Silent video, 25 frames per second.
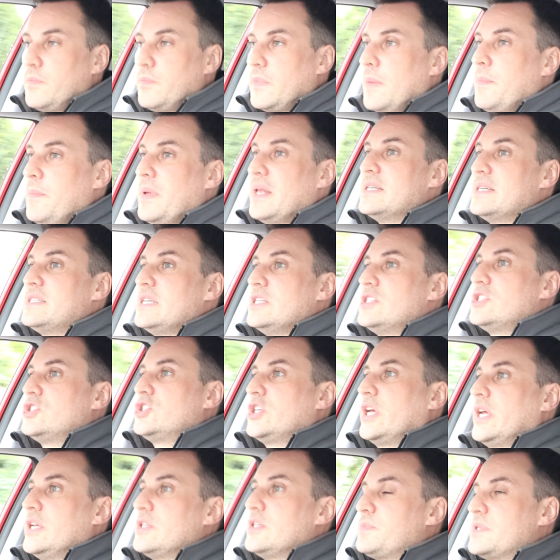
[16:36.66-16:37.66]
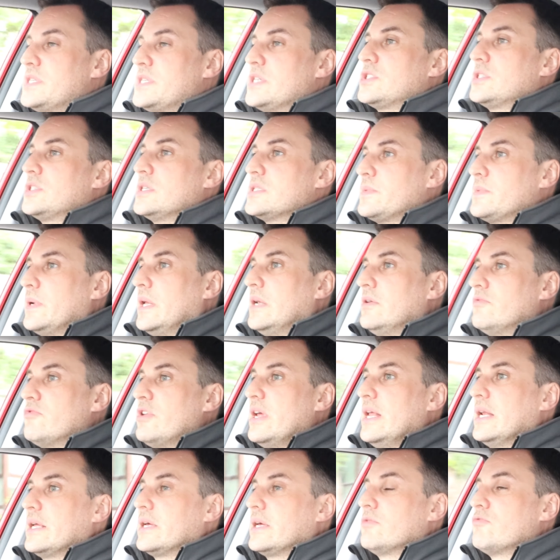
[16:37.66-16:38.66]
ability to change position as well,
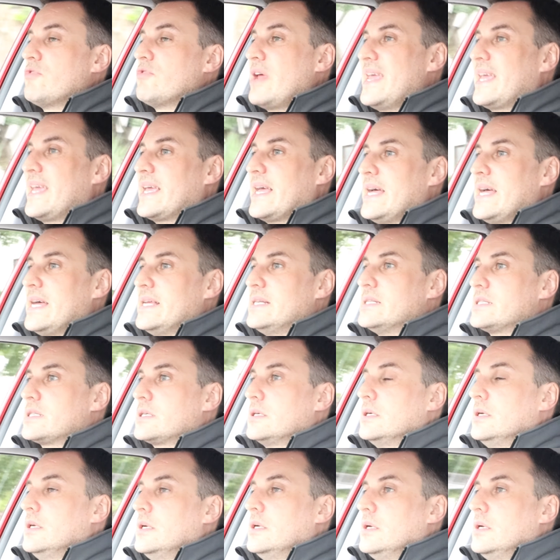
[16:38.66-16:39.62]
rake and